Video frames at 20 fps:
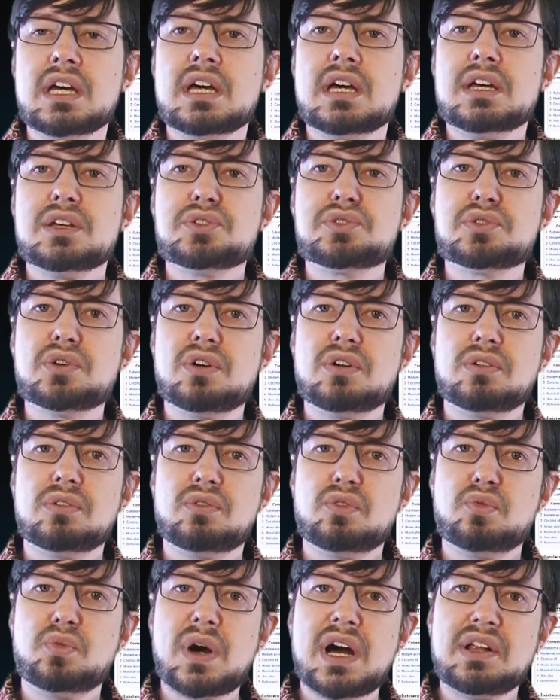So
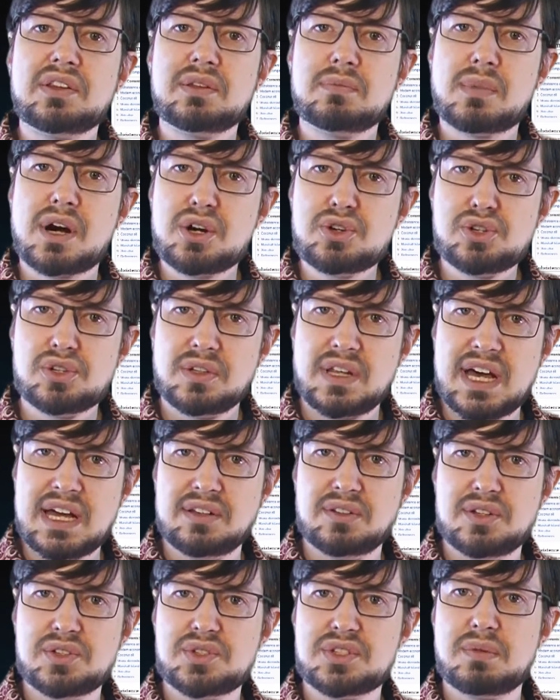while the Marshall
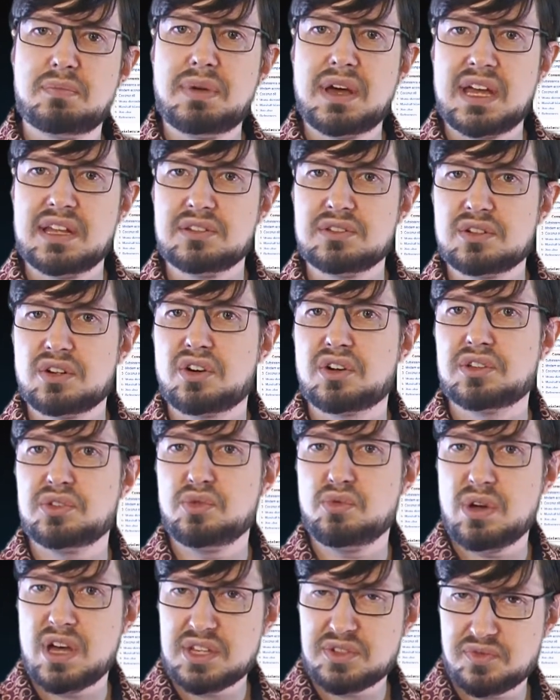Islands depend on
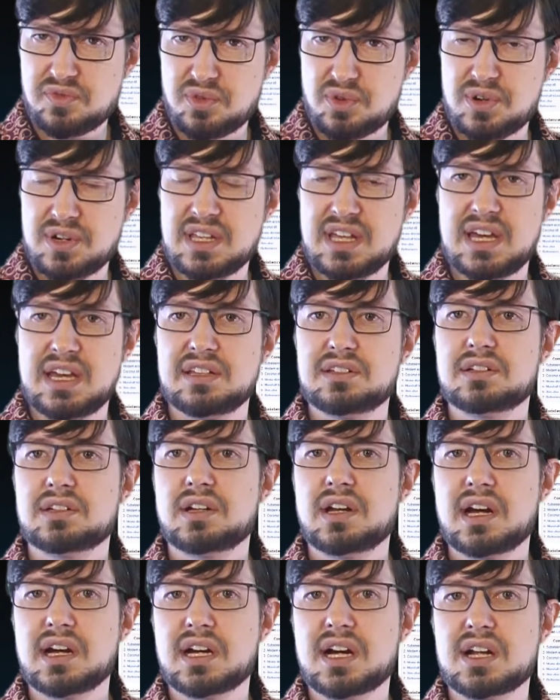US foreign aid,
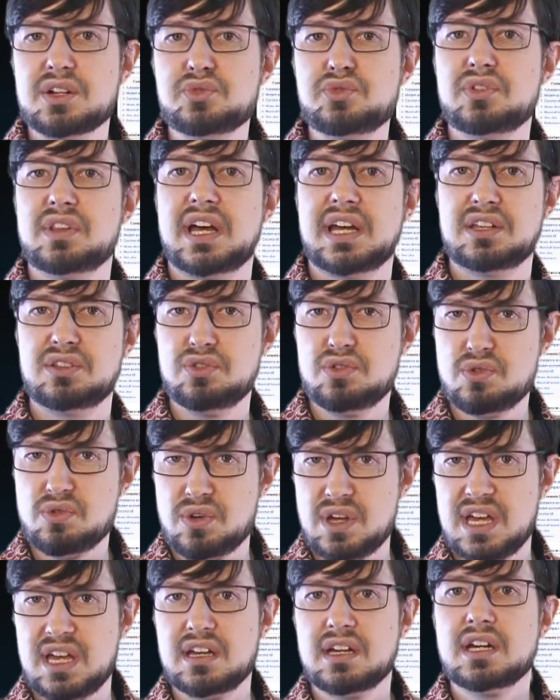a country like
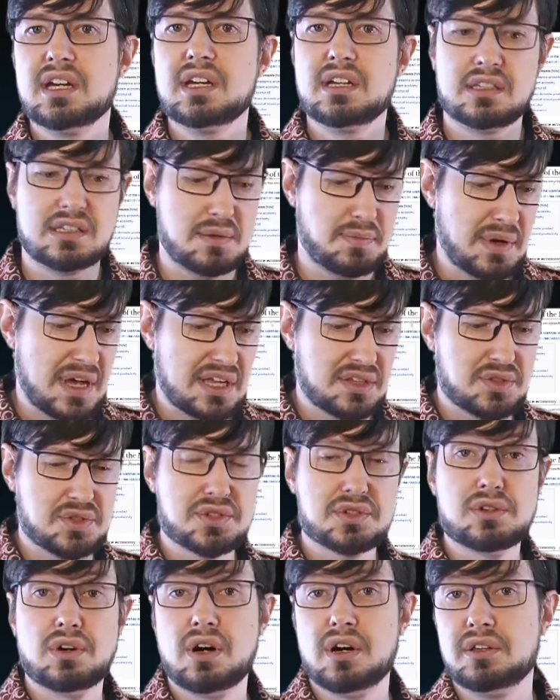Niue
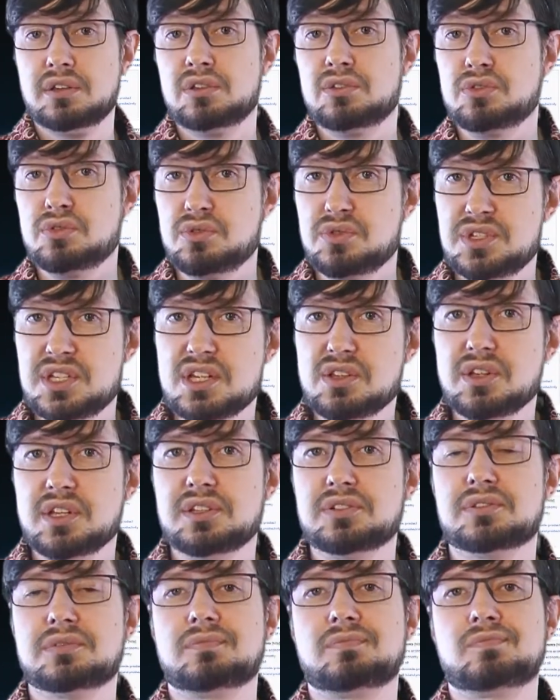depends on New Zealand.